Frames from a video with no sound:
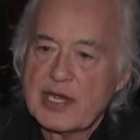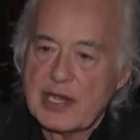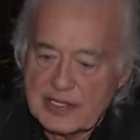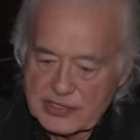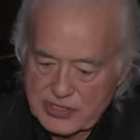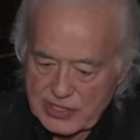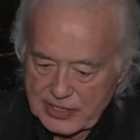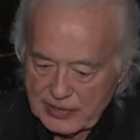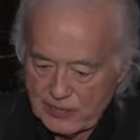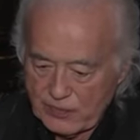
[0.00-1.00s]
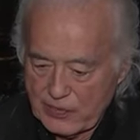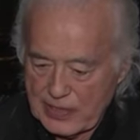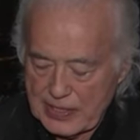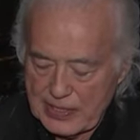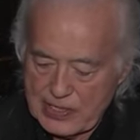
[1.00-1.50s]
actually
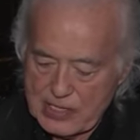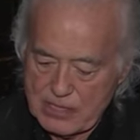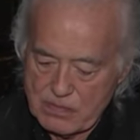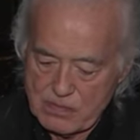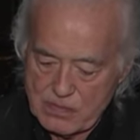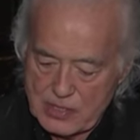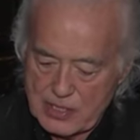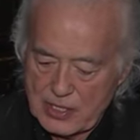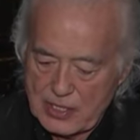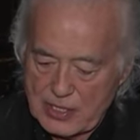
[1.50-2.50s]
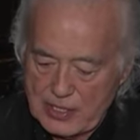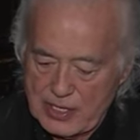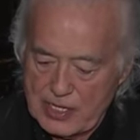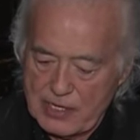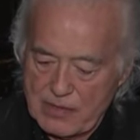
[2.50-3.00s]
where um,
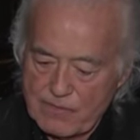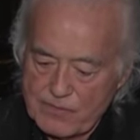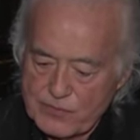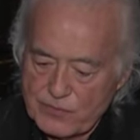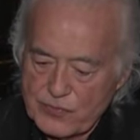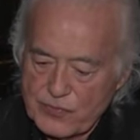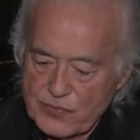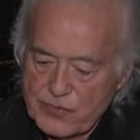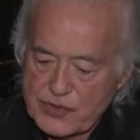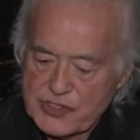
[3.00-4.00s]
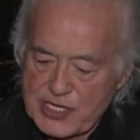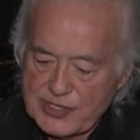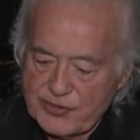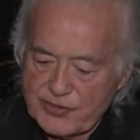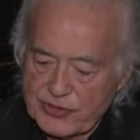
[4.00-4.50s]
um,
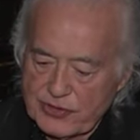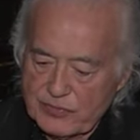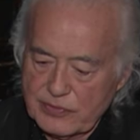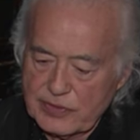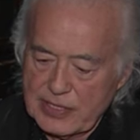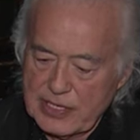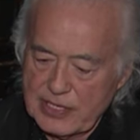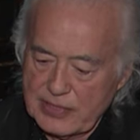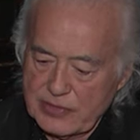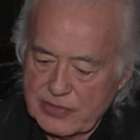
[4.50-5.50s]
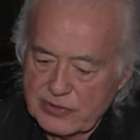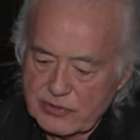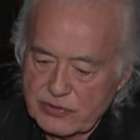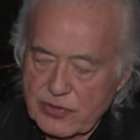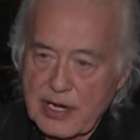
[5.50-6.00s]
Jason and uh,
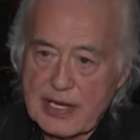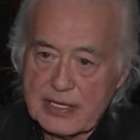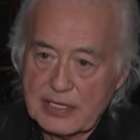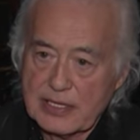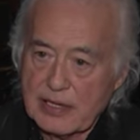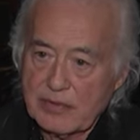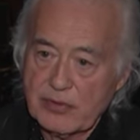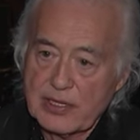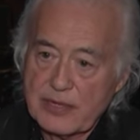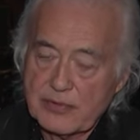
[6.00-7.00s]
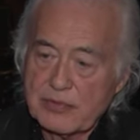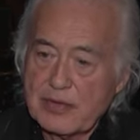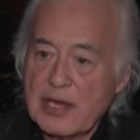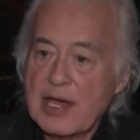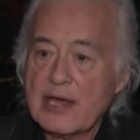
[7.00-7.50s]
Craig came, came to
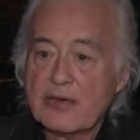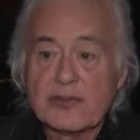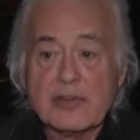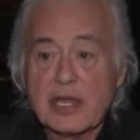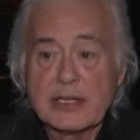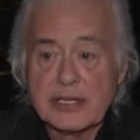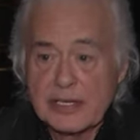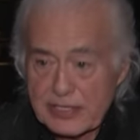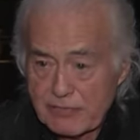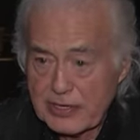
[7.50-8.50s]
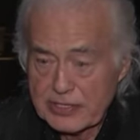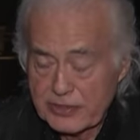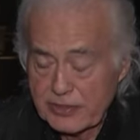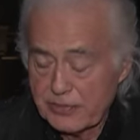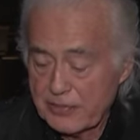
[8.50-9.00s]
my house in London. I
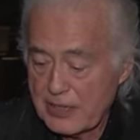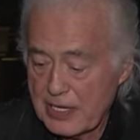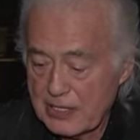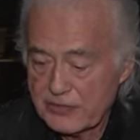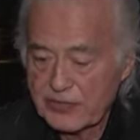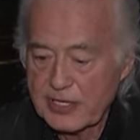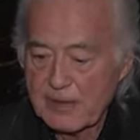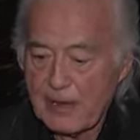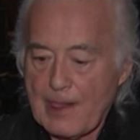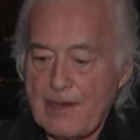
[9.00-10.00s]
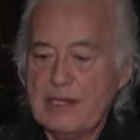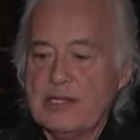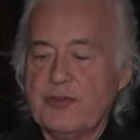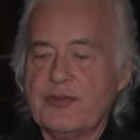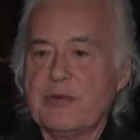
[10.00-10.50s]
invited them to my house to get
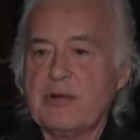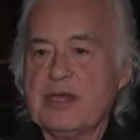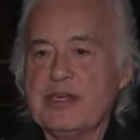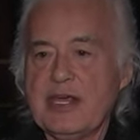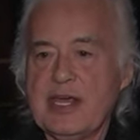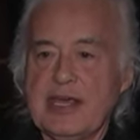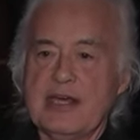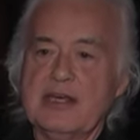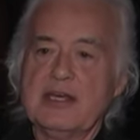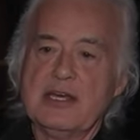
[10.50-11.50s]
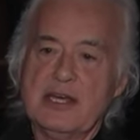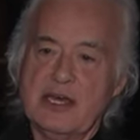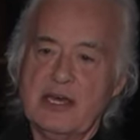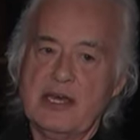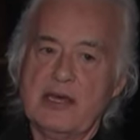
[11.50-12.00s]
some idea
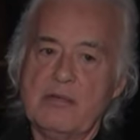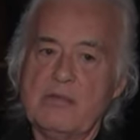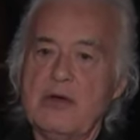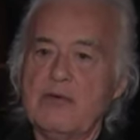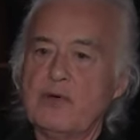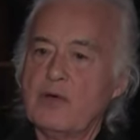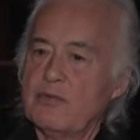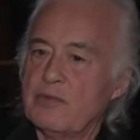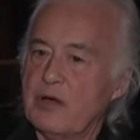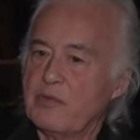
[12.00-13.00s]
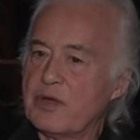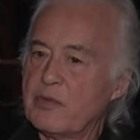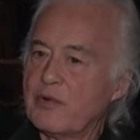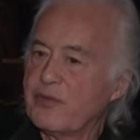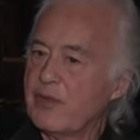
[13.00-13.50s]
um, of, of, of what it
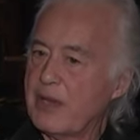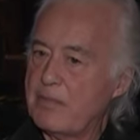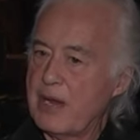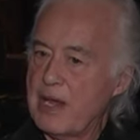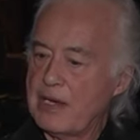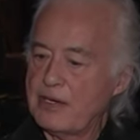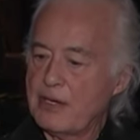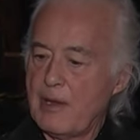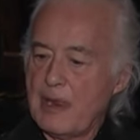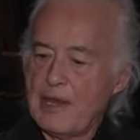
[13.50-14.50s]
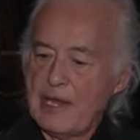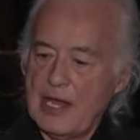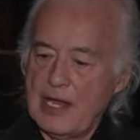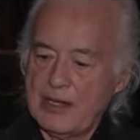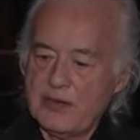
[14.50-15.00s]
was that they planned.
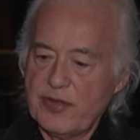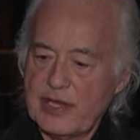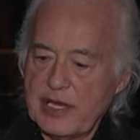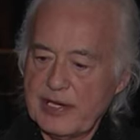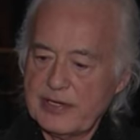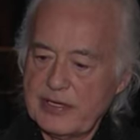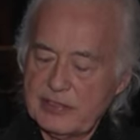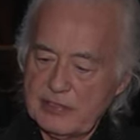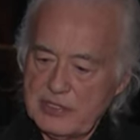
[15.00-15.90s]
And they had a,